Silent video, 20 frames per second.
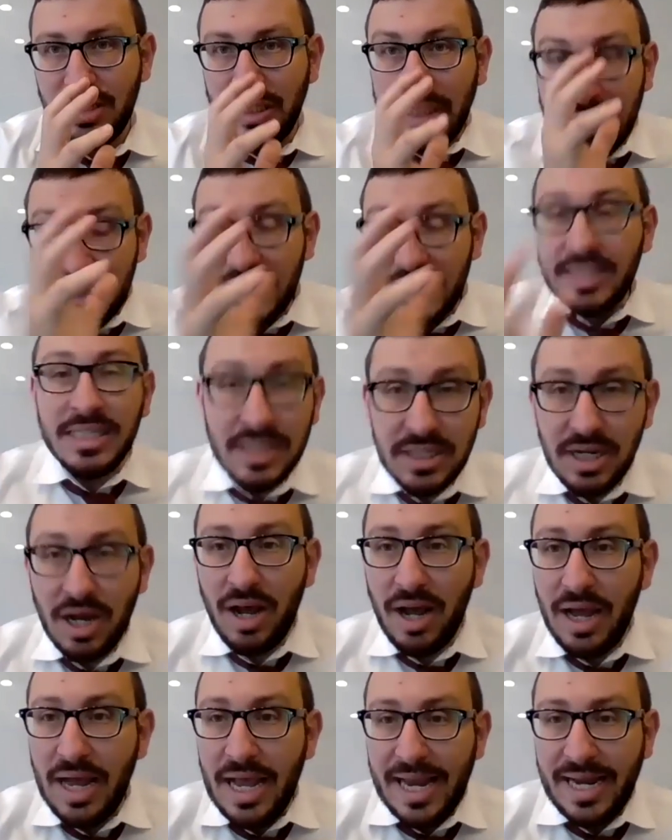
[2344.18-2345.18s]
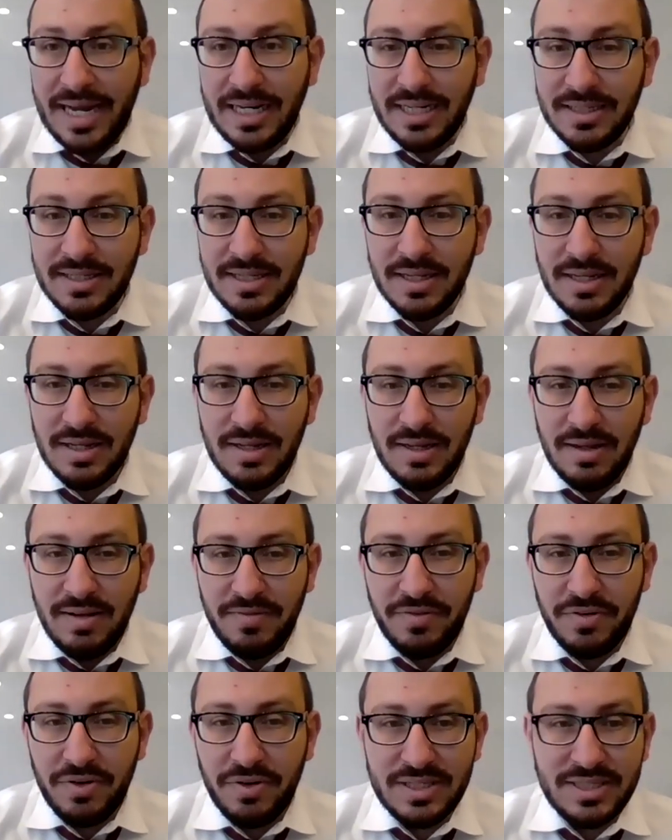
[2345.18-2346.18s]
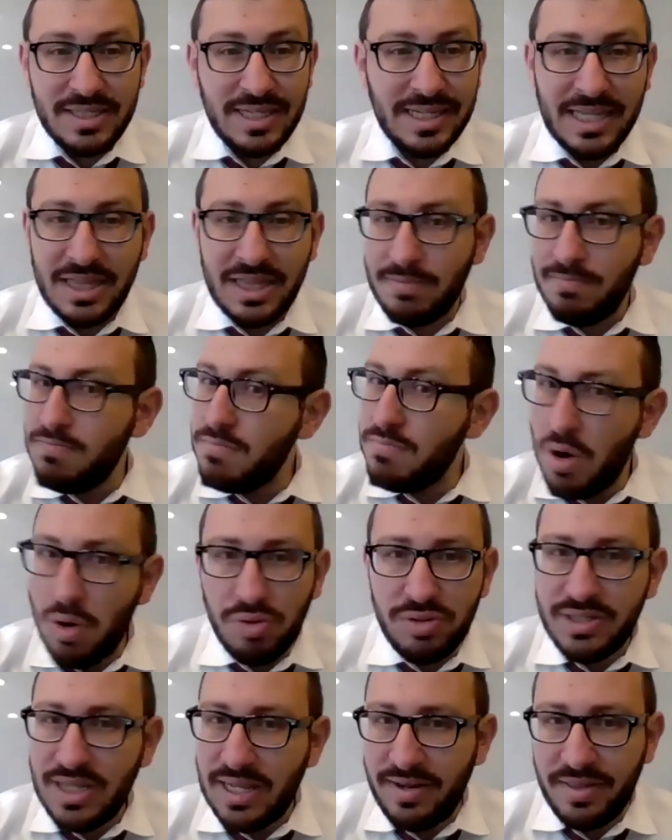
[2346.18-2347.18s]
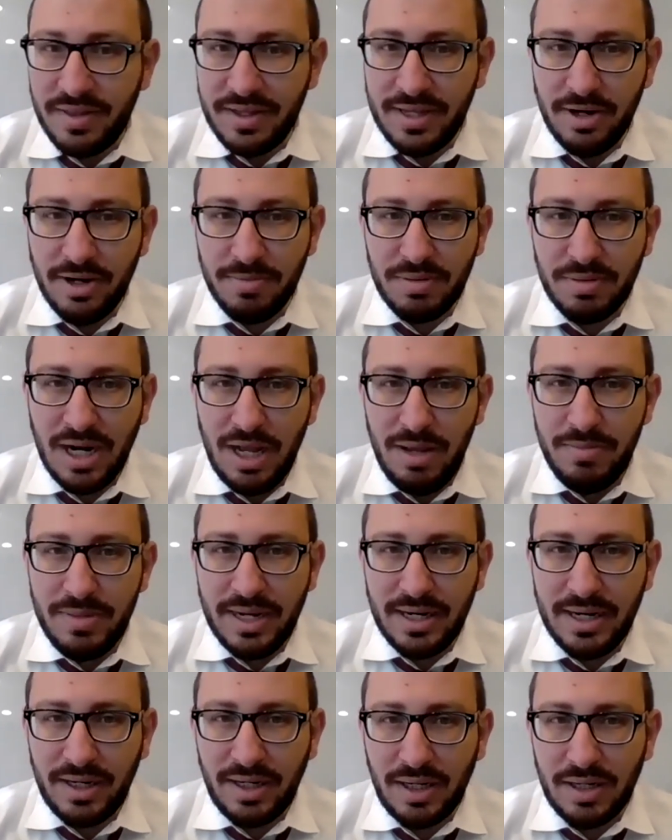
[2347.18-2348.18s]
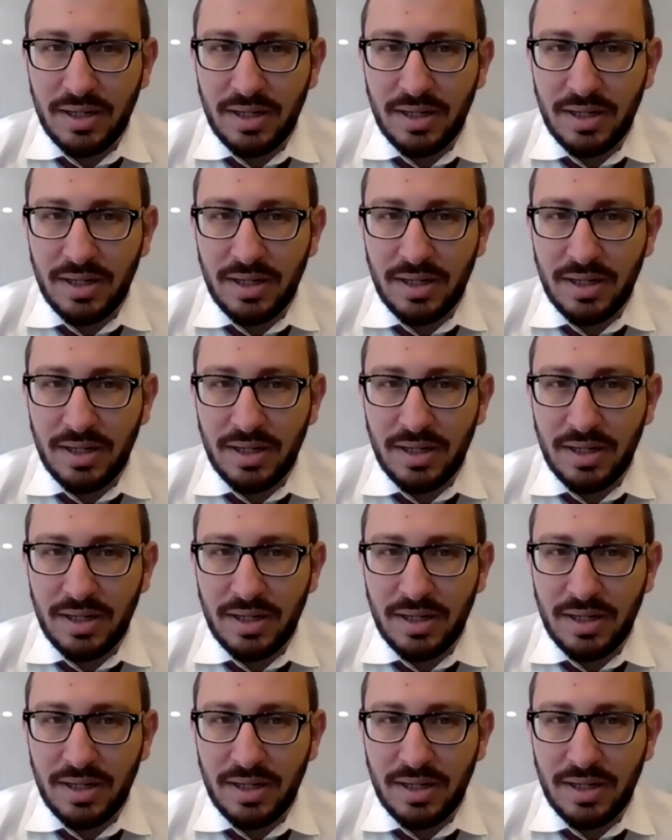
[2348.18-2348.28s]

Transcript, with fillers: designed for us to get the most out of the year upcoming,